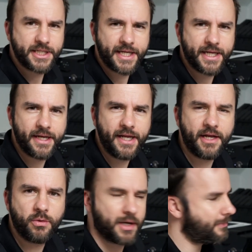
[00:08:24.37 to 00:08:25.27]
putting in
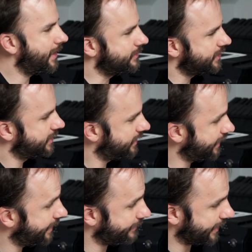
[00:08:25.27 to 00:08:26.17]
equal amounts into
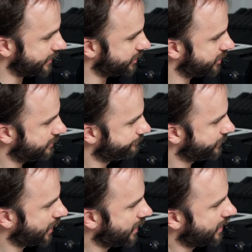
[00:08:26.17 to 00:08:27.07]
the image.
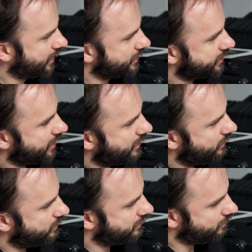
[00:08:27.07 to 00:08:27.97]

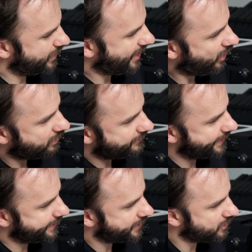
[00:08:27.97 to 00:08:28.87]
So we can't
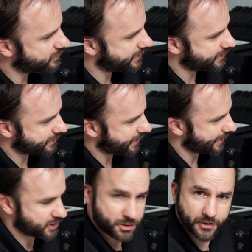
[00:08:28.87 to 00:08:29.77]
really notice the
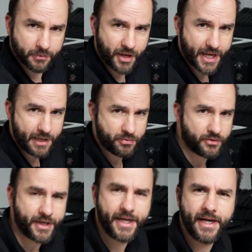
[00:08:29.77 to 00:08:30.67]
texture of the
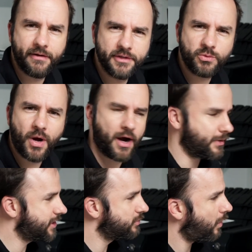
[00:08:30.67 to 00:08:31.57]
paper in here as well,
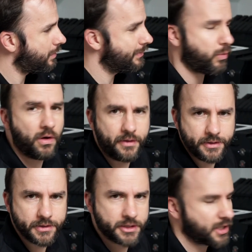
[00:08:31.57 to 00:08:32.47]
which is what we
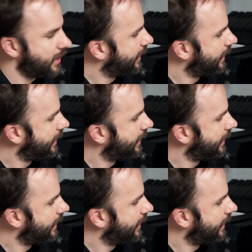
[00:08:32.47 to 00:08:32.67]
want.